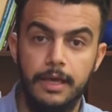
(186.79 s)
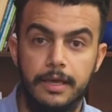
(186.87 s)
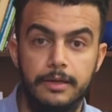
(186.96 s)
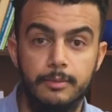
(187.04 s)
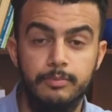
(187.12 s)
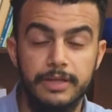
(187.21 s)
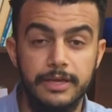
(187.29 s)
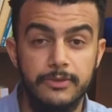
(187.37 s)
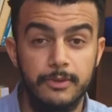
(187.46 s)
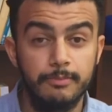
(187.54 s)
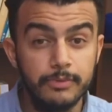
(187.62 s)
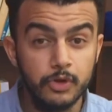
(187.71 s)
it'll blink
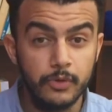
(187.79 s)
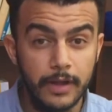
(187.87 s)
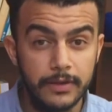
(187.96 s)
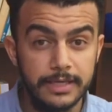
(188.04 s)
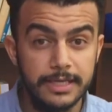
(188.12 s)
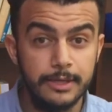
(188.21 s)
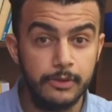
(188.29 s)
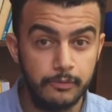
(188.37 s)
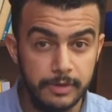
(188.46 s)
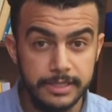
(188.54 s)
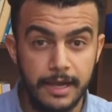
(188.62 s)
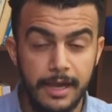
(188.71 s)
the blue LED
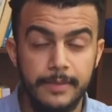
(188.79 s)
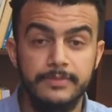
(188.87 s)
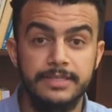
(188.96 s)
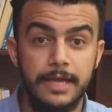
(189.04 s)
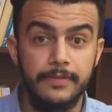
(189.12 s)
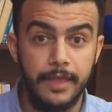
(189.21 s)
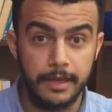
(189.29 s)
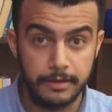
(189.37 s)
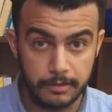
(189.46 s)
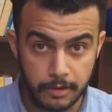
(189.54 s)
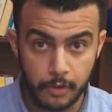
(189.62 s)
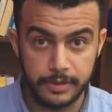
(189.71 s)
three times and
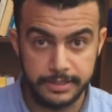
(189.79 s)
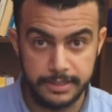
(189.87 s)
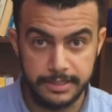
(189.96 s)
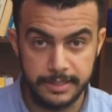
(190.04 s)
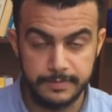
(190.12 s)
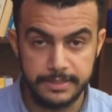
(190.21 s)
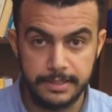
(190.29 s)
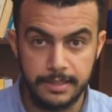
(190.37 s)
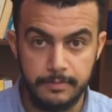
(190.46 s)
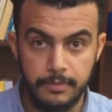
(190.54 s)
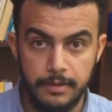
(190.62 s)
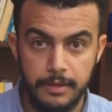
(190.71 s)
then go into deep
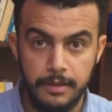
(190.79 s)
sleep.